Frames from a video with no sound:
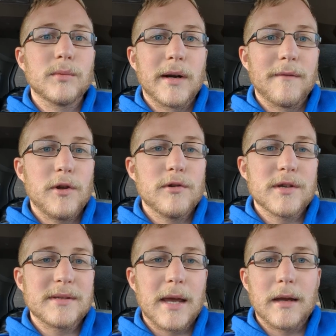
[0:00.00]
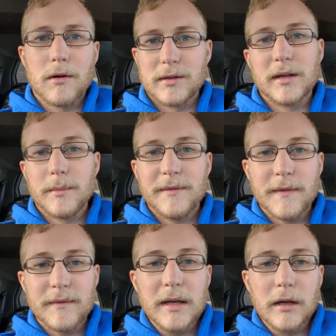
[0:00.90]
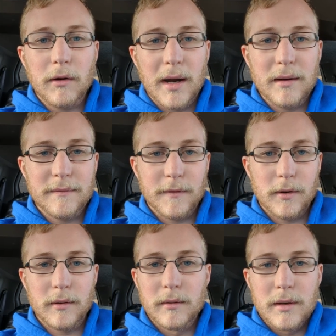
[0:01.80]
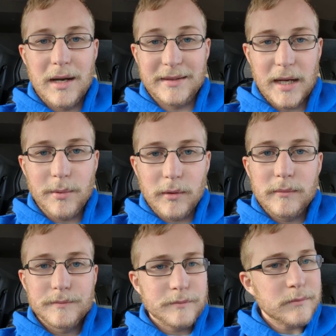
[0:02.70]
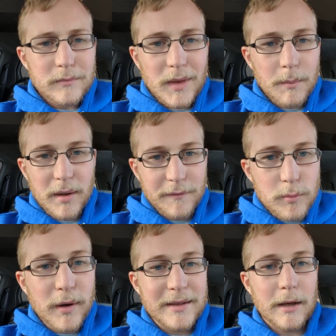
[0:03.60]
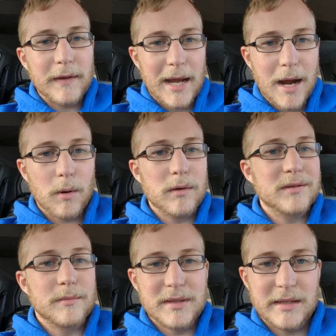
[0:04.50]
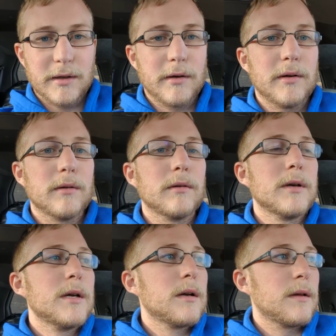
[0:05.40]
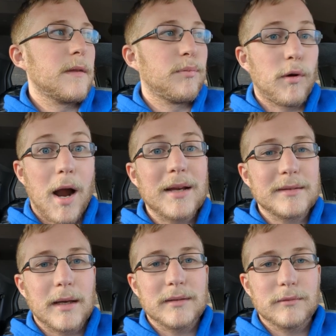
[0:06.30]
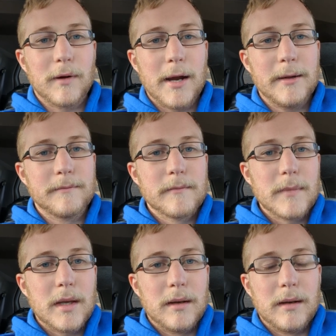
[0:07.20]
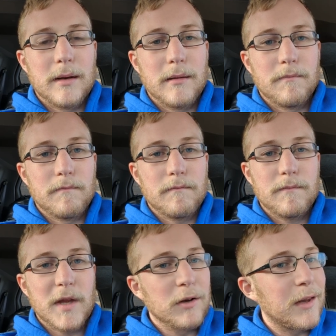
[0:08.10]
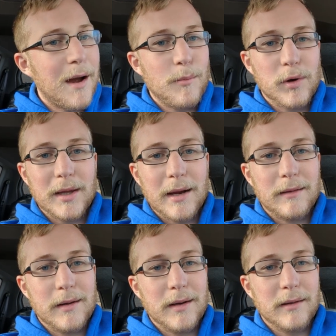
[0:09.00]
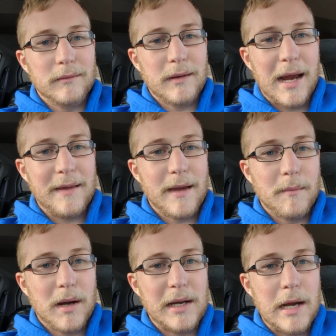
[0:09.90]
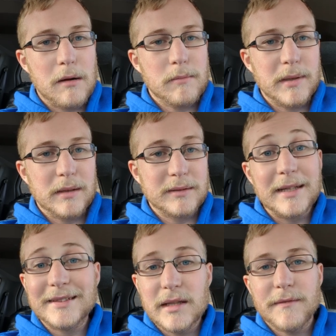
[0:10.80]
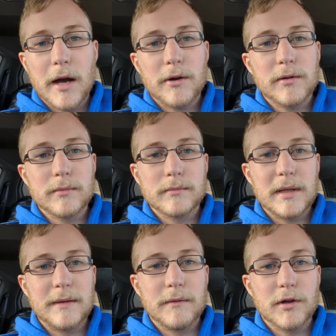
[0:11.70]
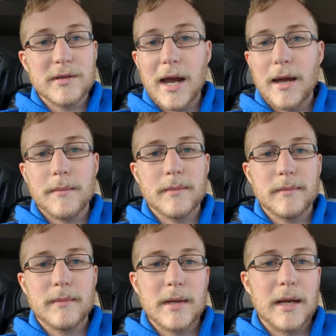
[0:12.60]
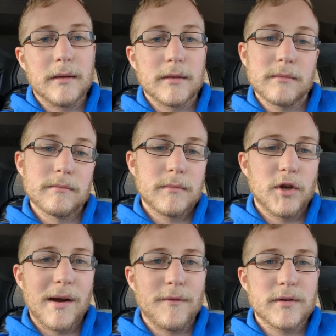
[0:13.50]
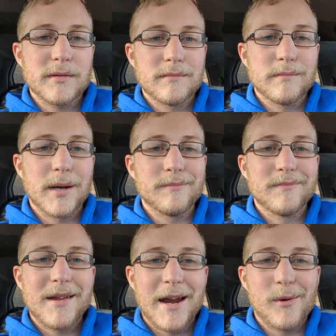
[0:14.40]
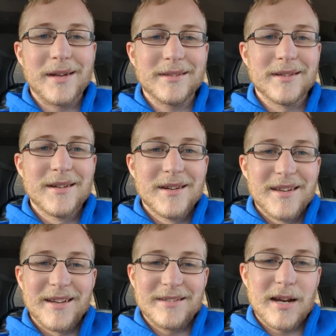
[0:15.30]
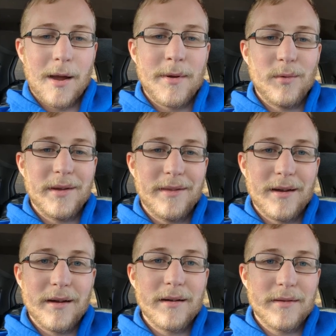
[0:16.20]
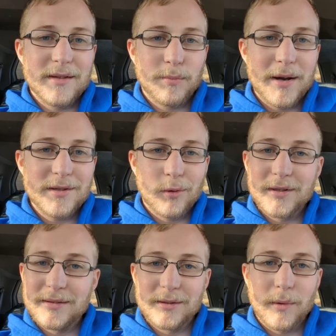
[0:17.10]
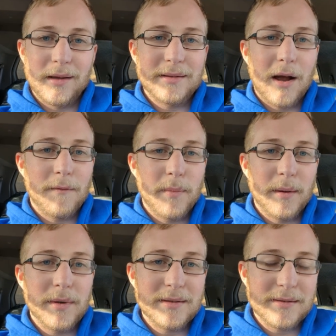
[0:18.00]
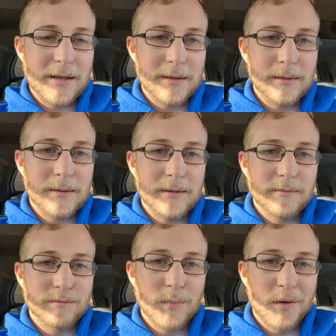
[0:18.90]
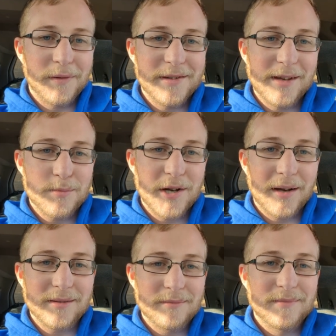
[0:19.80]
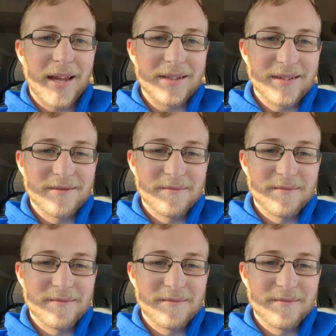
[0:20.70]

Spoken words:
whenever you just say, it's going to be $15,000 for a table. But if you break down the hours, the material, the process, right? They're a lot more likely to hand that money out because they see the value in your time and your efforts. But anyways, this is Tommy with the Spray Source as well as Alpha Pigments, and hopefully this helps you guys. Thanks.